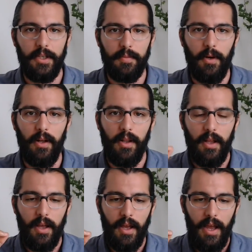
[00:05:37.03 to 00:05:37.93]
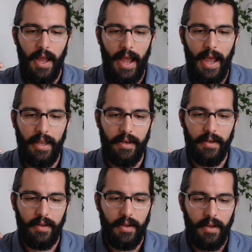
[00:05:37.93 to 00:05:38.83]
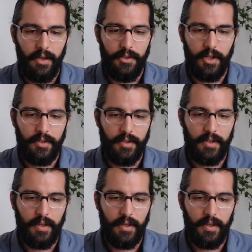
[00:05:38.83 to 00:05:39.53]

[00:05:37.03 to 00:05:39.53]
small. And just